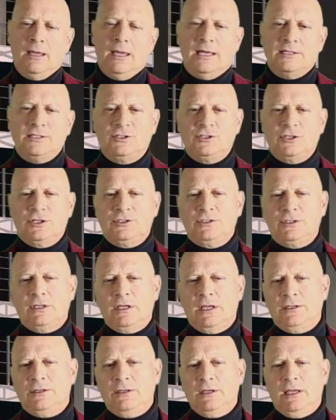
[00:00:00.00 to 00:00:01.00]

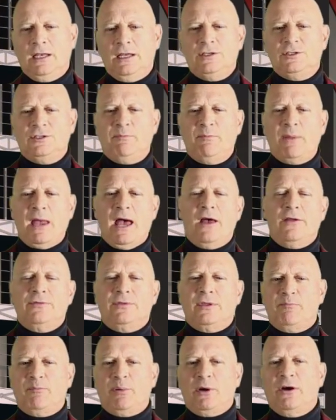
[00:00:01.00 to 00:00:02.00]
It is
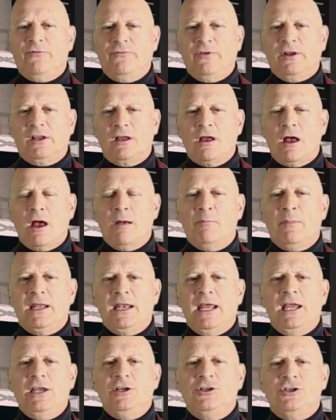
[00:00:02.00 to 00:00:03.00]
about the perfect
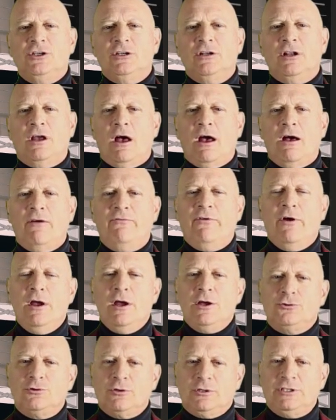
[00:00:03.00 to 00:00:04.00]
combination of
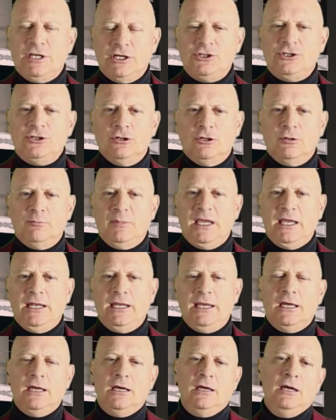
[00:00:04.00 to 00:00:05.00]
traditional
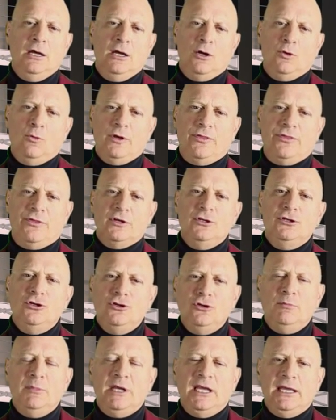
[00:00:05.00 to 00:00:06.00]
media with the
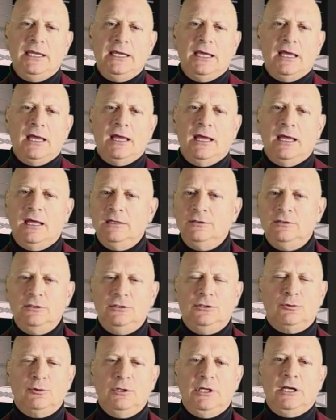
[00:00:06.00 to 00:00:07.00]
new media,
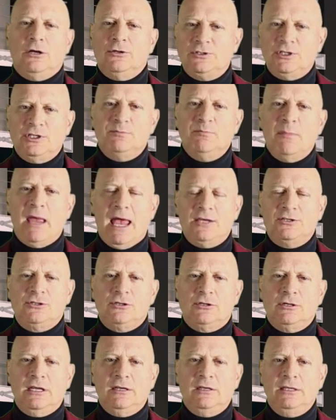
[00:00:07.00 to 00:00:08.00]
and Doritos has
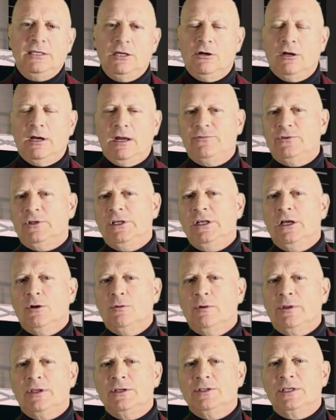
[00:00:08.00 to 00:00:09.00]
mastered it year after year
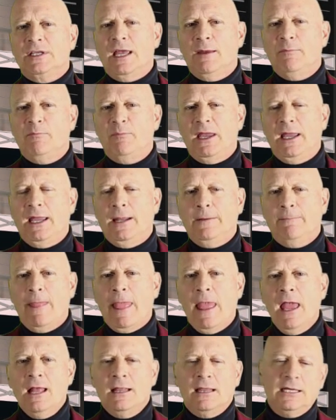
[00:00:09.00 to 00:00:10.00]
with this campaign.
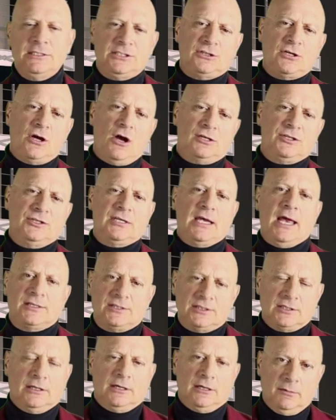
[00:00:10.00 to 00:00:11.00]
Let's talk
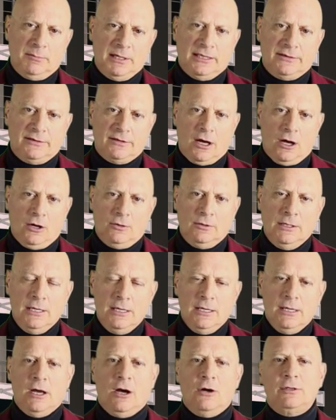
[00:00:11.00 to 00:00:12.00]
sex a little bit, though.
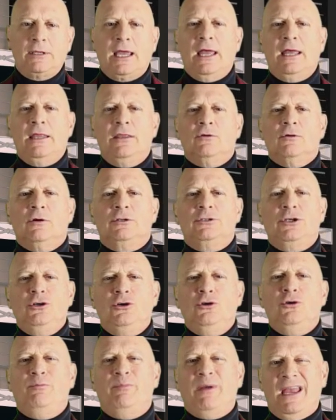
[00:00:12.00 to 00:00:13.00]
Okay, there were
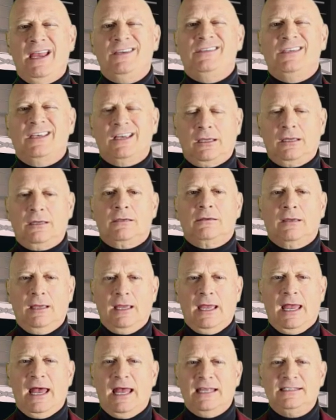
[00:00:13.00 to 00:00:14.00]
2 basic
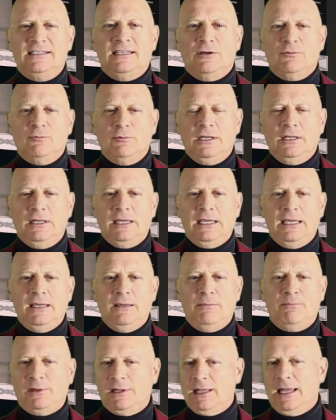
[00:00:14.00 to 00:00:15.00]
ads that
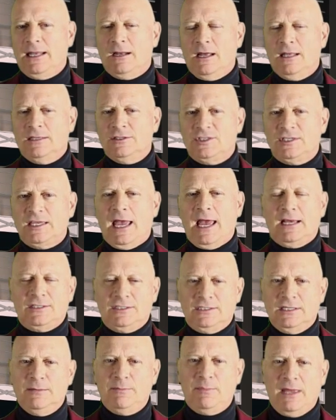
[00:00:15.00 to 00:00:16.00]
really played on
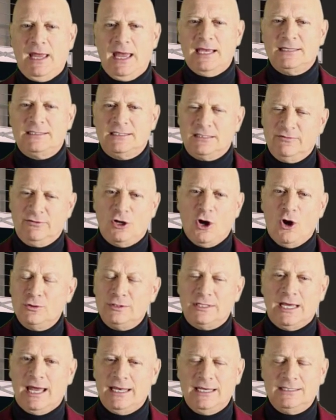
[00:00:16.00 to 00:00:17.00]
sex. In the past,
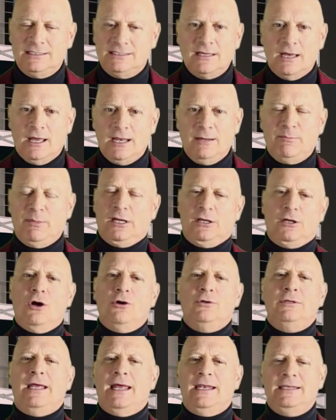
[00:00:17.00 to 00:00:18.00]
GoDaddy's done it, but
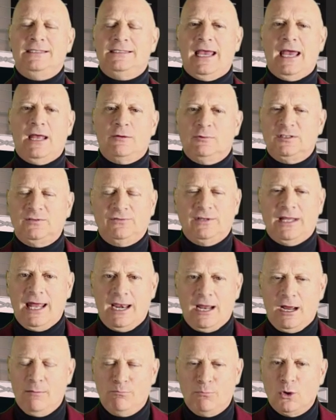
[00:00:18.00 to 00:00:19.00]
GoDaddy's ad was
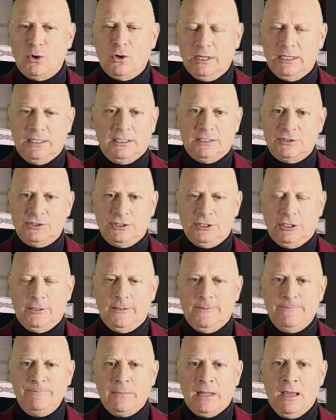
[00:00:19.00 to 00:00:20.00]
flat out boring this
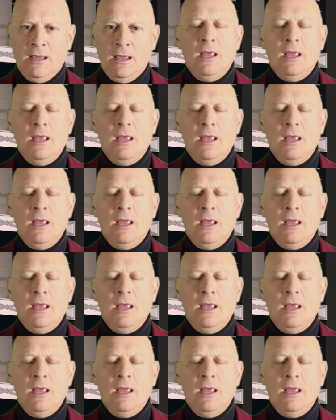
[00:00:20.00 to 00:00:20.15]
year.